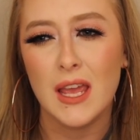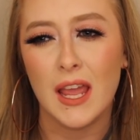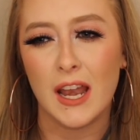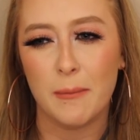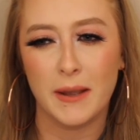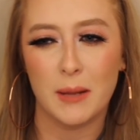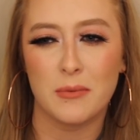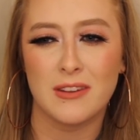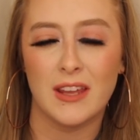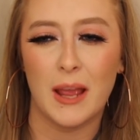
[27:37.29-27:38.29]
And I mean,
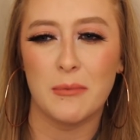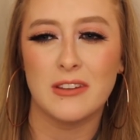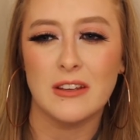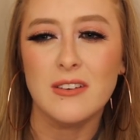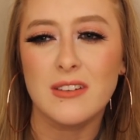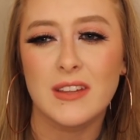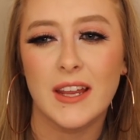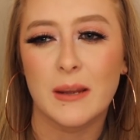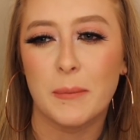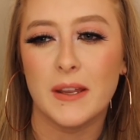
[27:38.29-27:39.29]
I'm still
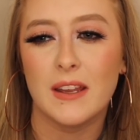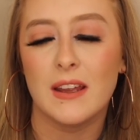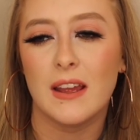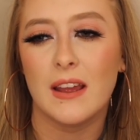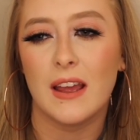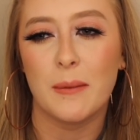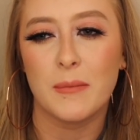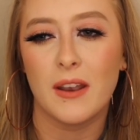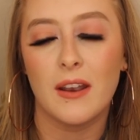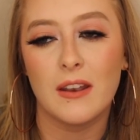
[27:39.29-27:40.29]
sick, but
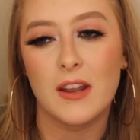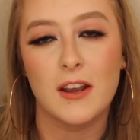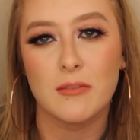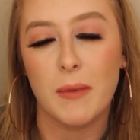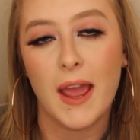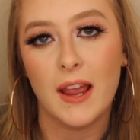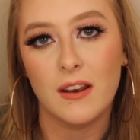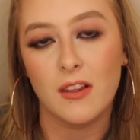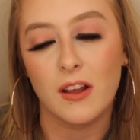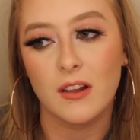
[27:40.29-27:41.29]
I'm not as
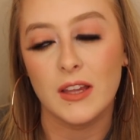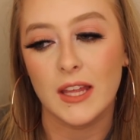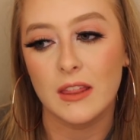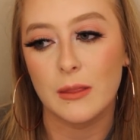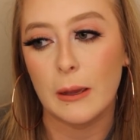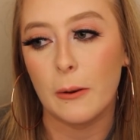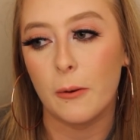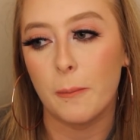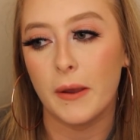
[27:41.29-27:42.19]
bad, luckily, though.